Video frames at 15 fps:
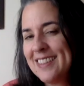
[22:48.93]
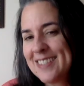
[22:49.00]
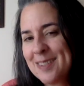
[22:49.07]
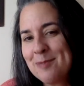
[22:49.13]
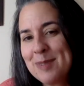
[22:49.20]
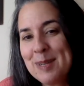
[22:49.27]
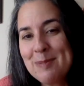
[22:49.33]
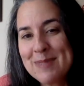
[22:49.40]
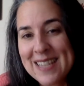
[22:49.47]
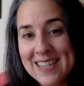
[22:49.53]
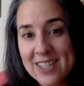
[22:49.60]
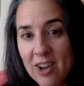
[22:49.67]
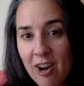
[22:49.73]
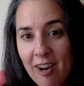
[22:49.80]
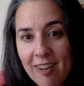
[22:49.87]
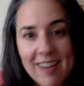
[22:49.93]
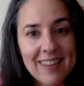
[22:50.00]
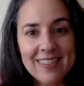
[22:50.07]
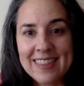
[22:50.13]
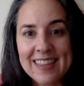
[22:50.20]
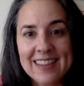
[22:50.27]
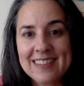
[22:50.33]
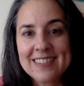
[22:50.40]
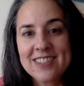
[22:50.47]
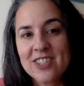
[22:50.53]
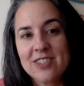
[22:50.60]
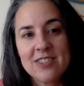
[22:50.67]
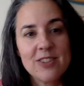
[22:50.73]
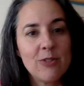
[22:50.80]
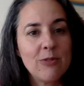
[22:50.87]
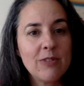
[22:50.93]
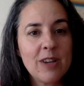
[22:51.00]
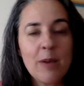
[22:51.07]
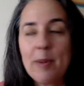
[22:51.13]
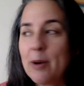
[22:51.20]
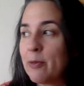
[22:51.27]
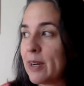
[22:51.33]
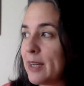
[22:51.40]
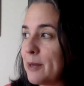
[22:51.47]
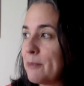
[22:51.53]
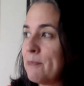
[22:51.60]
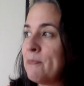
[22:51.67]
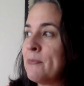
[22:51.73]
Sometimes I talk and things just don't come out right.